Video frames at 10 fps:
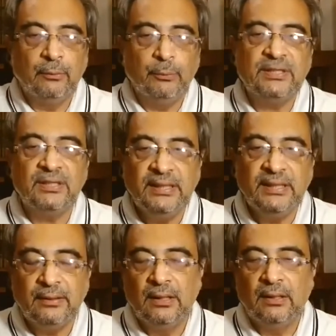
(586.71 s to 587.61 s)
We
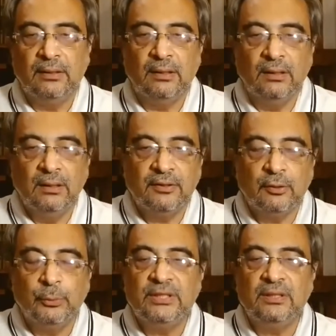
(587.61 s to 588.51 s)
see the earth,
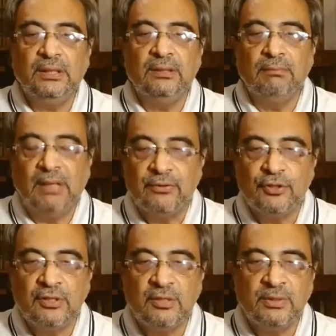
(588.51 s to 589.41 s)
we see the
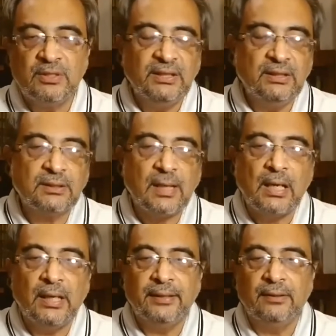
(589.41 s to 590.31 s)
mountains, we see the
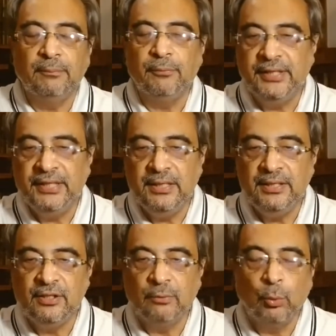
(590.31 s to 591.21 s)
sky, the
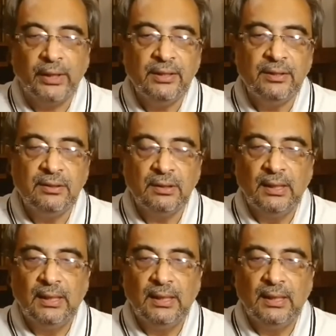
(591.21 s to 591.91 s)
breeze, the wind,